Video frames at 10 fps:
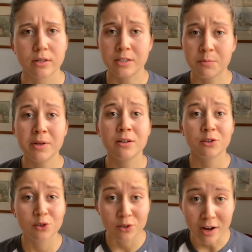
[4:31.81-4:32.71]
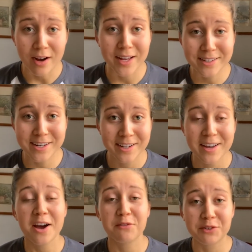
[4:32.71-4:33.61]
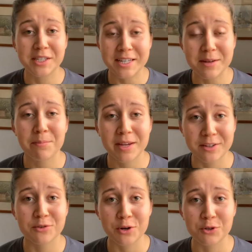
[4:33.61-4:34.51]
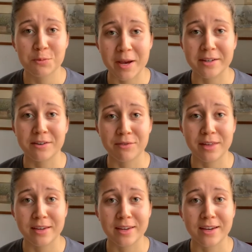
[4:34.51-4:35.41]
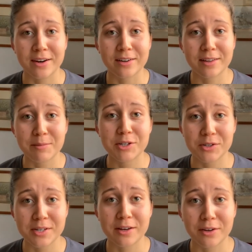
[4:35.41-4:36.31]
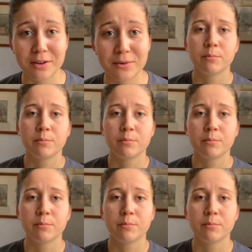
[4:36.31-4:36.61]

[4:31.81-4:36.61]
It's been a lot of deep introspective thinking here, let me just tell you.